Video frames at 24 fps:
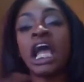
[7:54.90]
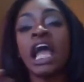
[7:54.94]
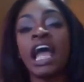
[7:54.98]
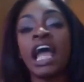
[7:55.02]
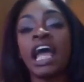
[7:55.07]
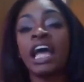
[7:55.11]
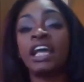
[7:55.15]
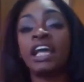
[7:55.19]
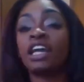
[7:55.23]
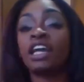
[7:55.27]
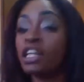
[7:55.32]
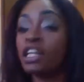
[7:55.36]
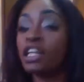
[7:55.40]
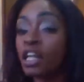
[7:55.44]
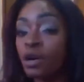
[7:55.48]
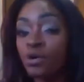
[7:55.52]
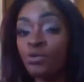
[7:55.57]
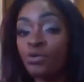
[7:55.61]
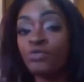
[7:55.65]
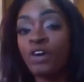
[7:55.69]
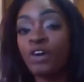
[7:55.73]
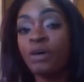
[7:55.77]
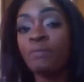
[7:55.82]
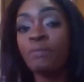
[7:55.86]
and a
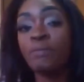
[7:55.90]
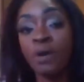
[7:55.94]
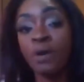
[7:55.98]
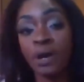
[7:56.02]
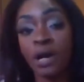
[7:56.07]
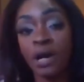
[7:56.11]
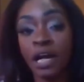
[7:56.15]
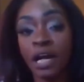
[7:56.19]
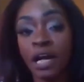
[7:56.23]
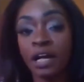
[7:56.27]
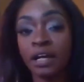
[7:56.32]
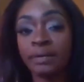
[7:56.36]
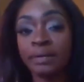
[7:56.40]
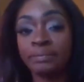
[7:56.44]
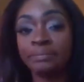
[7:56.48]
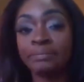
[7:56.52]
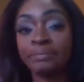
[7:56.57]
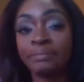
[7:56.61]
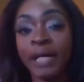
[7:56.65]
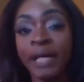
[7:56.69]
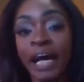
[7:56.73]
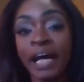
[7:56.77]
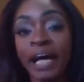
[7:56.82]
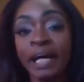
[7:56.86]
loaf of bread,
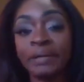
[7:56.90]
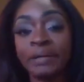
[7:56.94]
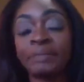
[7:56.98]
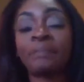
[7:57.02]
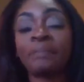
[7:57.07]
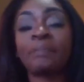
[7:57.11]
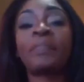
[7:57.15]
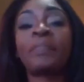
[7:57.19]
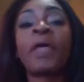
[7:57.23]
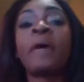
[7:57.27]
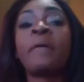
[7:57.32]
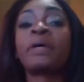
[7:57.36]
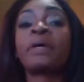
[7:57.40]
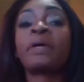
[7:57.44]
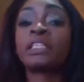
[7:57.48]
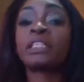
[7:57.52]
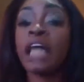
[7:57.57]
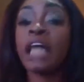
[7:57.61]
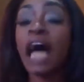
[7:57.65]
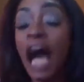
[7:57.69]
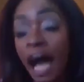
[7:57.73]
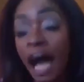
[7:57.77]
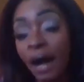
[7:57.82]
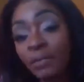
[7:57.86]
okay? Because
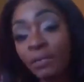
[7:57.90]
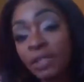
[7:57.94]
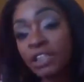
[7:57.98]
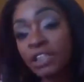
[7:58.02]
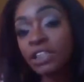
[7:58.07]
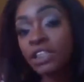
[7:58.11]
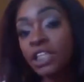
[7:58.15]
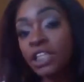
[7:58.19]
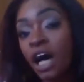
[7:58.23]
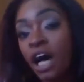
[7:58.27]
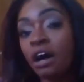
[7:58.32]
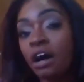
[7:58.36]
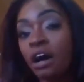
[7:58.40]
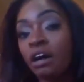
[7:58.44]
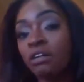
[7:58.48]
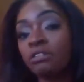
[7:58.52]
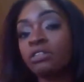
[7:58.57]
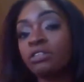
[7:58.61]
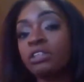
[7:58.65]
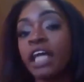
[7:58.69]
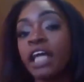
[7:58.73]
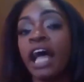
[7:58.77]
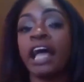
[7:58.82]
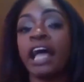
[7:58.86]
I was
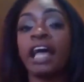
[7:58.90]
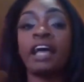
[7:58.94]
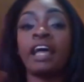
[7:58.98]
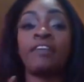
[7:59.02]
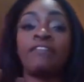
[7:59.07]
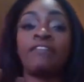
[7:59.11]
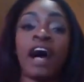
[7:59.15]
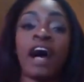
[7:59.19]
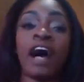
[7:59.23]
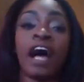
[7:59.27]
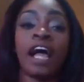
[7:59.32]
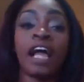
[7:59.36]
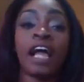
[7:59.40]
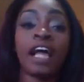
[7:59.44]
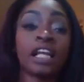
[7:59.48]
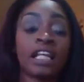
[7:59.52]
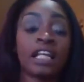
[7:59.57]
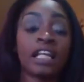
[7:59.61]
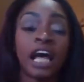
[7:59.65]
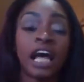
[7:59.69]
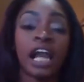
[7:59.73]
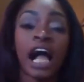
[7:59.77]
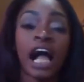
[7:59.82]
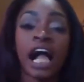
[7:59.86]
told that if I ate a lot of